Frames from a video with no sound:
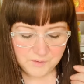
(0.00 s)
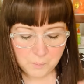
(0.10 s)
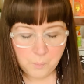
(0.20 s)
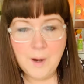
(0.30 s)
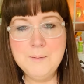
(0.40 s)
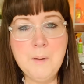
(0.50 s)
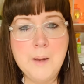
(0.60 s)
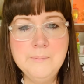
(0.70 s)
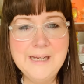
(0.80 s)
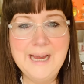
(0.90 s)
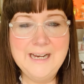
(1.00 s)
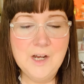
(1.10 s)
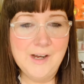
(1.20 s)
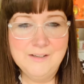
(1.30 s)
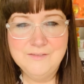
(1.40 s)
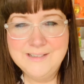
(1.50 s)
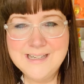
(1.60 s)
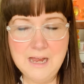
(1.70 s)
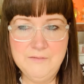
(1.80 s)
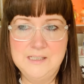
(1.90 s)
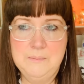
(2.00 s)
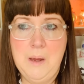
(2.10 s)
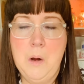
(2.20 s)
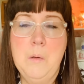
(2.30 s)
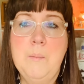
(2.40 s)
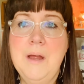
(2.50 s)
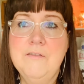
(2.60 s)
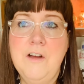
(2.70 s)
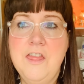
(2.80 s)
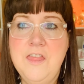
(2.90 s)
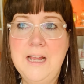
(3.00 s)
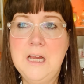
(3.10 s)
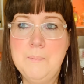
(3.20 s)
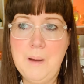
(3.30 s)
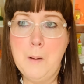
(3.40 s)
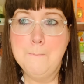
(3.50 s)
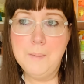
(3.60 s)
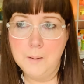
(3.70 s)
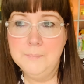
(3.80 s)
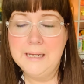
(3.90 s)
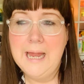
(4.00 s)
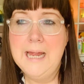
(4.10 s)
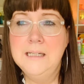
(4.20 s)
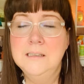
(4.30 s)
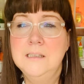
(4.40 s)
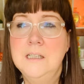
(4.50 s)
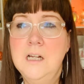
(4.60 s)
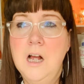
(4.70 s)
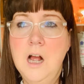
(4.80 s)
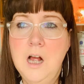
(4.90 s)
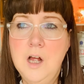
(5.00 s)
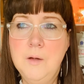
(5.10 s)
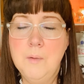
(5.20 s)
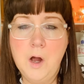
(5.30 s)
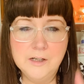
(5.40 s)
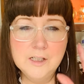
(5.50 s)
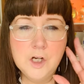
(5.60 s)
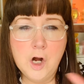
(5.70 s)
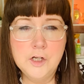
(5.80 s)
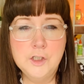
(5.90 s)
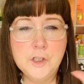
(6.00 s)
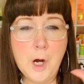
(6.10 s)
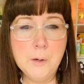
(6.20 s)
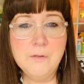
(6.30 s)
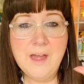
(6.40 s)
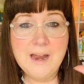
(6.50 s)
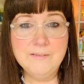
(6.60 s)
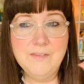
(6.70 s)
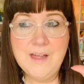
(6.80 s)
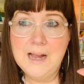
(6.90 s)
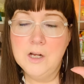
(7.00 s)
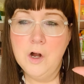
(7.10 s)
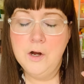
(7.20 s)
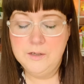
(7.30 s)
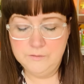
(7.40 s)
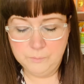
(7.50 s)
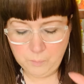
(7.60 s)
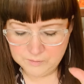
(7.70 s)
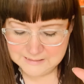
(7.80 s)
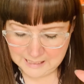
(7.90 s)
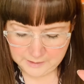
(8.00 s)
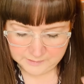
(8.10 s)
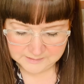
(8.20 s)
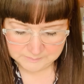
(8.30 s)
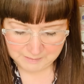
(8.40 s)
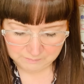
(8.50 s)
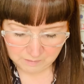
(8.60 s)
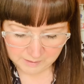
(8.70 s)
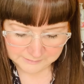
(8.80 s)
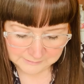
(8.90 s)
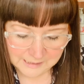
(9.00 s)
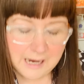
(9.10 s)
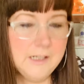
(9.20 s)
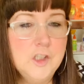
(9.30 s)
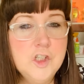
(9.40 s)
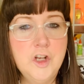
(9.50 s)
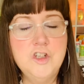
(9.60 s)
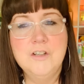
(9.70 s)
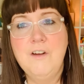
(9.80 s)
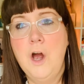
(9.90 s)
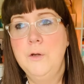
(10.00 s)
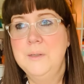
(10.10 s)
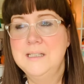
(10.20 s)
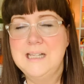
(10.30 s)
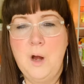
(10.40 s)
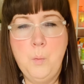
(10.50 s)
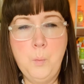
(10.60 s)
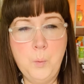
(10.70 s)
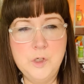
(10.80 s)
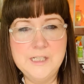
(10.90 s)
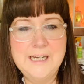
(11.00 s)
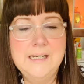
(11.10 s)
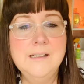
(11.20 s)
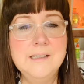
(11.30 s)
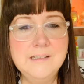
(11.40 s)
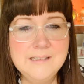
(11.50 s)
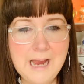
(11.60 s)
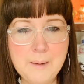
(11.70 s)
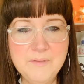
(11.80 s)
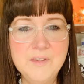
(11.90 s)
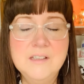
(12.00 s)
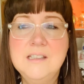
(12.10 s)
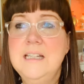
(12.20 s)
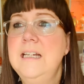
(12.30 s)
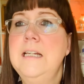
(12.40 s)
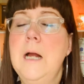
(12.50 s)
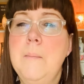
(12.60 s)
White pumpkin, I have never smelled, but if I think about pumpkin, I can kind of go there in that kind of, what's that going to smell like? And a touch of oak is that woody, is the depth, is the,